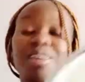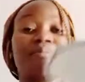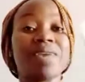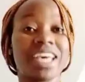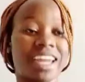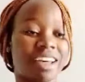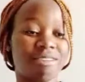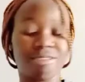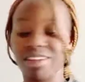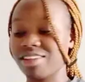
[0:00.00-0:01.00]
big enough
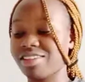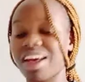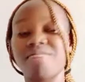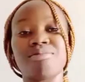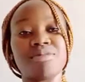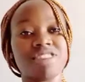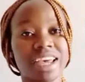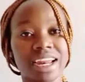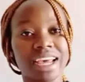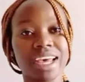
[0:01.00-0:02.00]
for me to serve
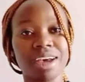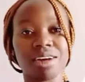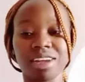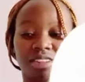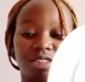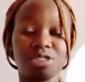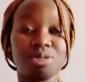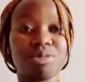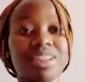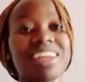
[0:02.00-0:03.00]
mchele, a
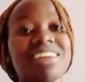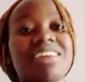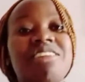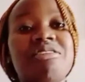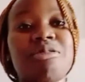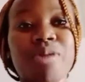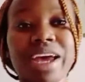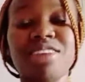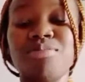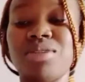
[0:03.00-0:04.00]
stew. They're
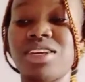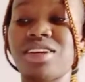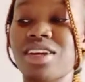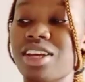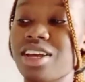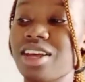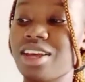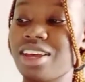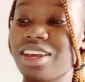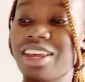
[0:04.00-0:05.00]
quite big.
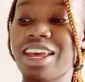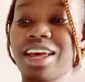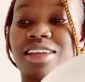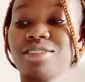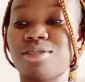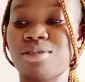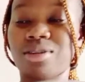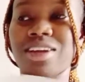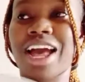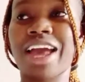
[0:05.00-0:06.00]
Yeah,
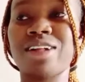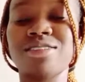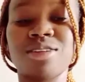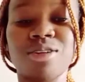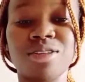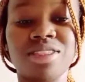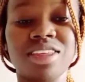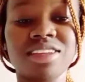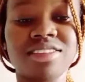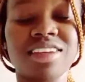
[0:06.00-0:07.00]
so I also got
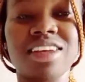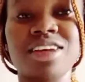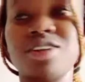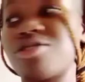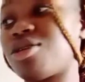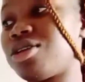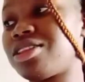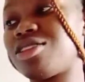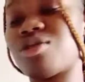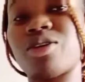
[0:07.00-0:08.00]
this. So all
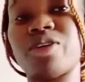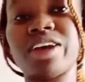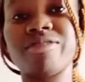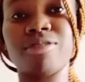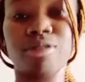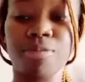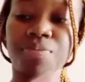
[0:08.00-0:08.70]
these were going for